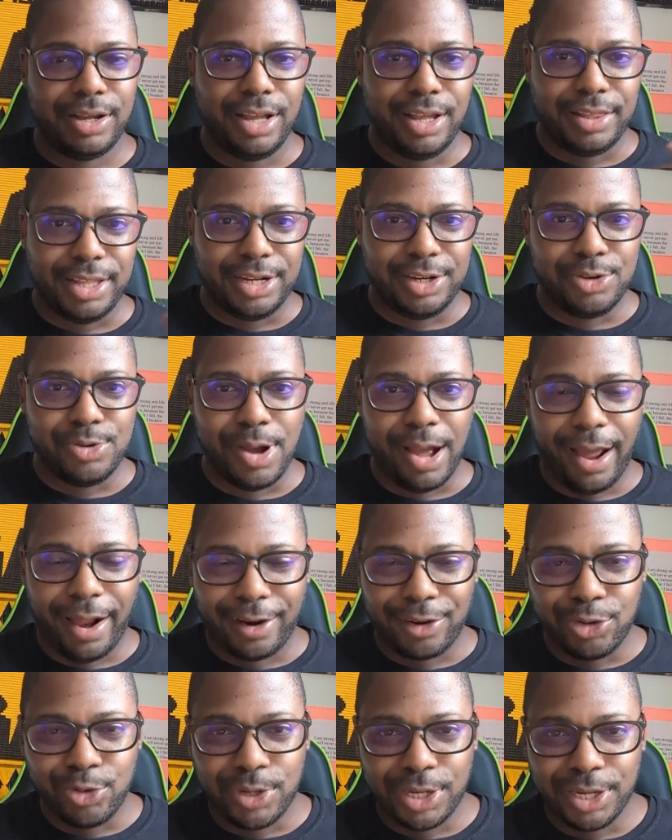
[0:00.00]
They knew how
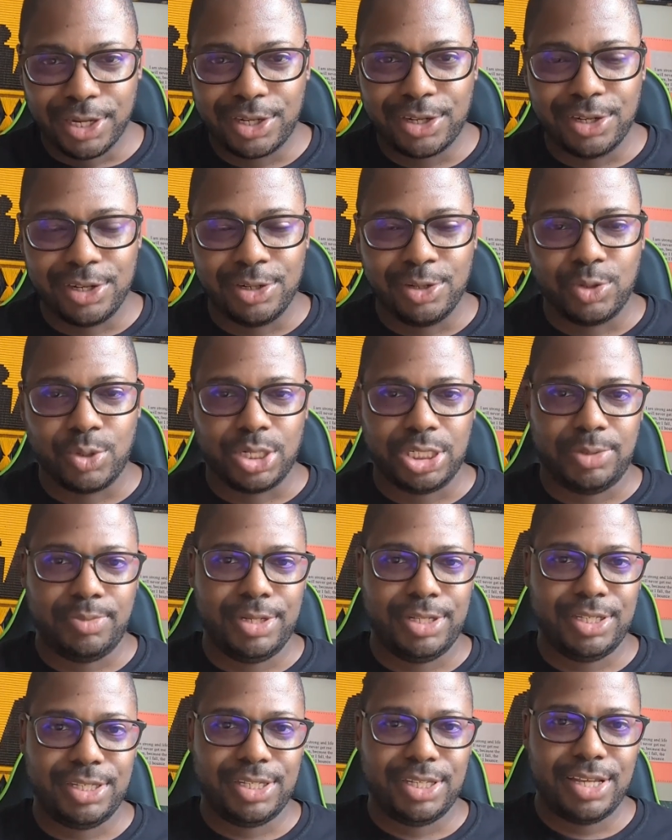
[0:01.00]
to get good
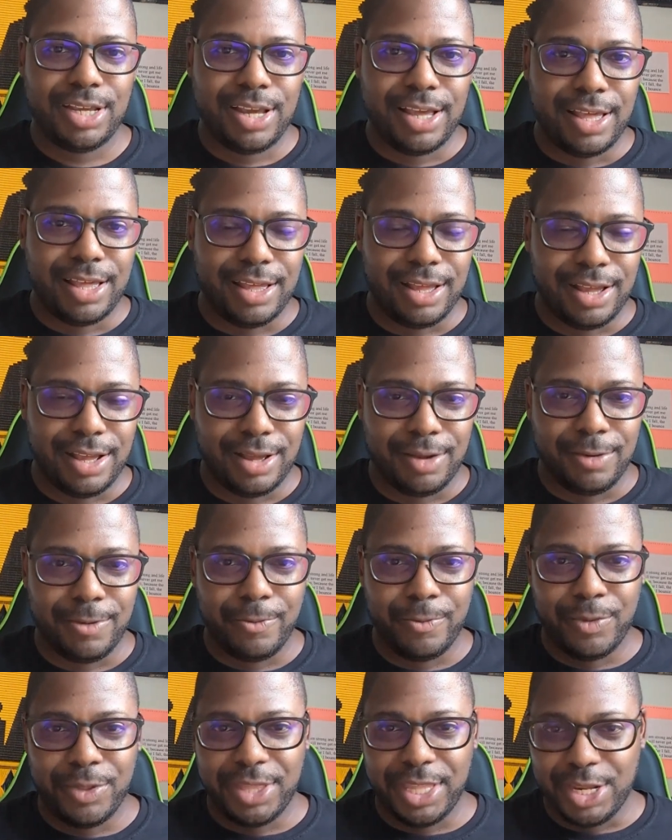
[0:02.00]
endorsements.
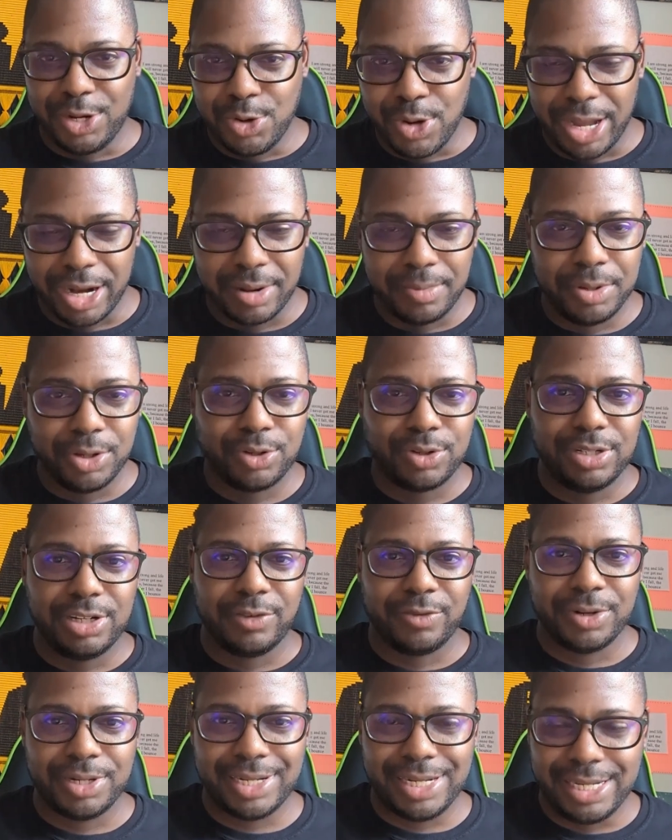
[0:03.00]
They knew how to build
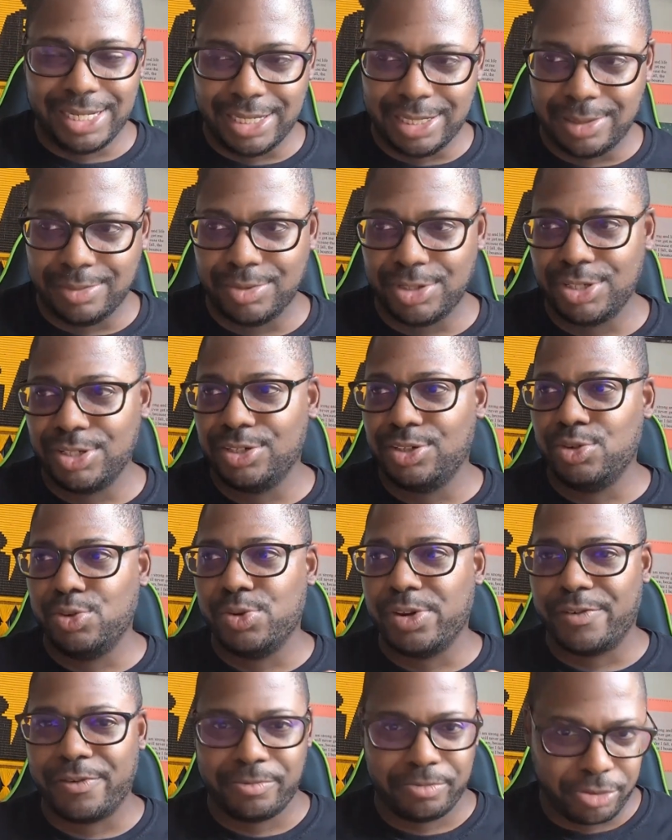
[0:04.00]
different teams and do
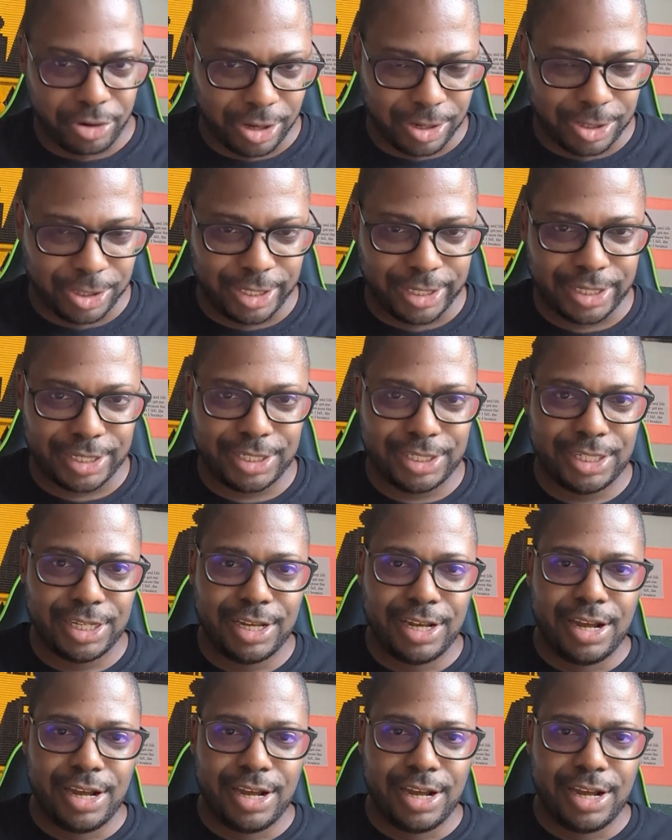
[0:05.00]
different projects.